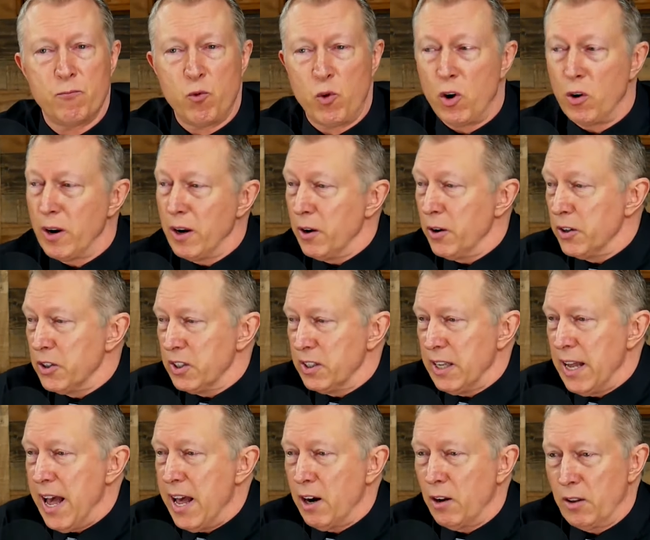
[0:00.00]
We don't
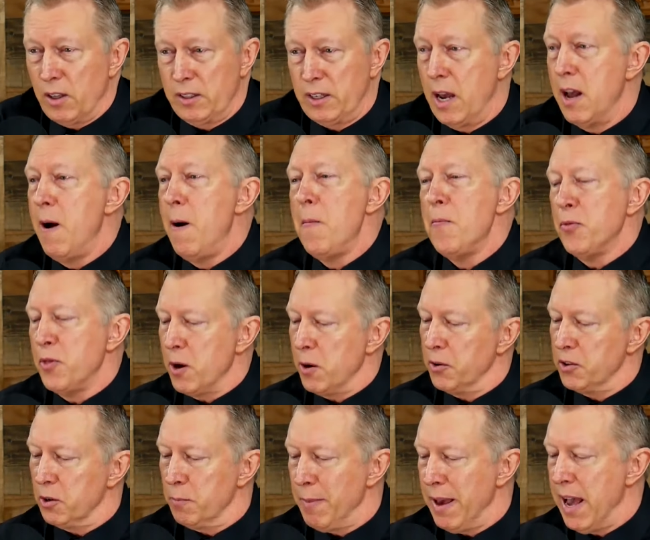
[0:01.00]
understand all the time.
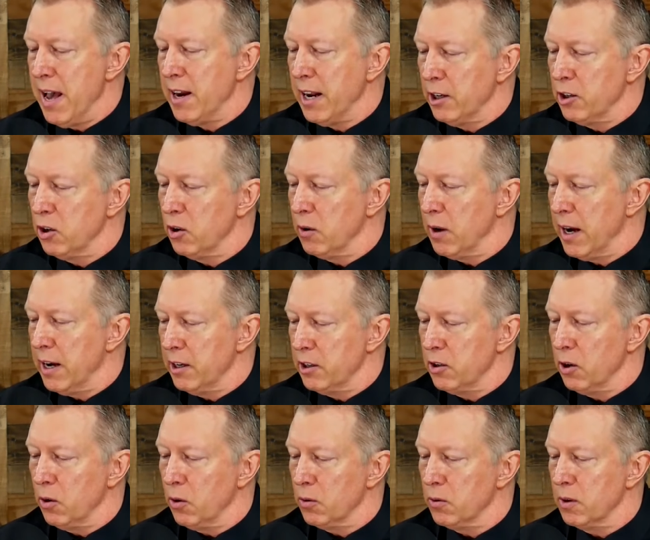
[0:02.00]
There was a man I
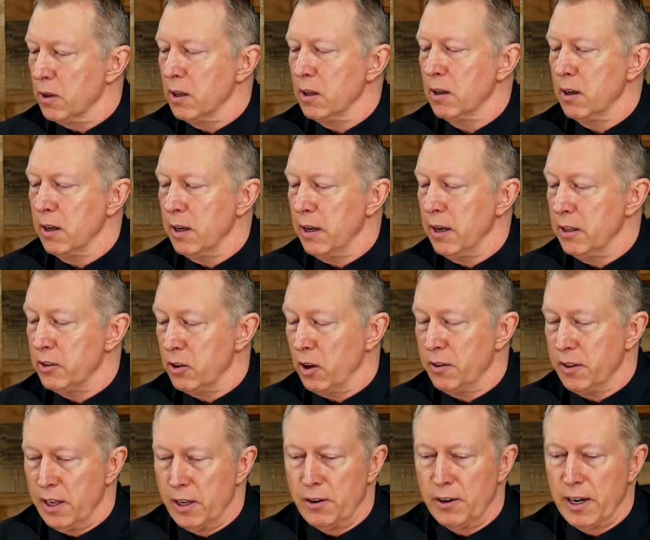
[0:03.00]
told, it's
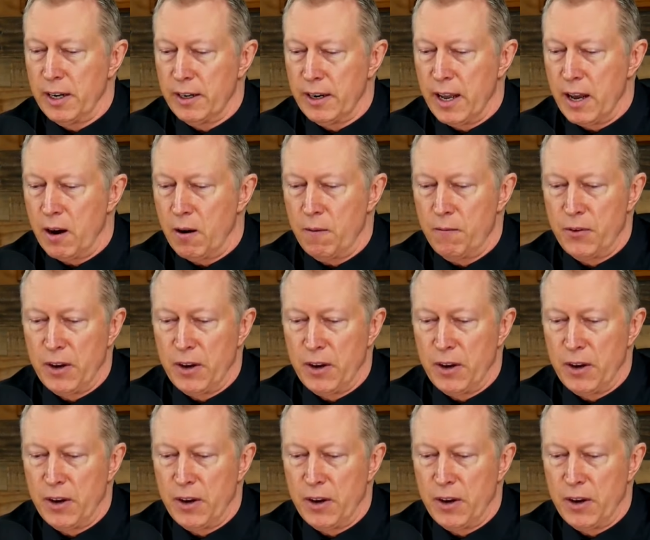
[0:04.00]
on the internet now.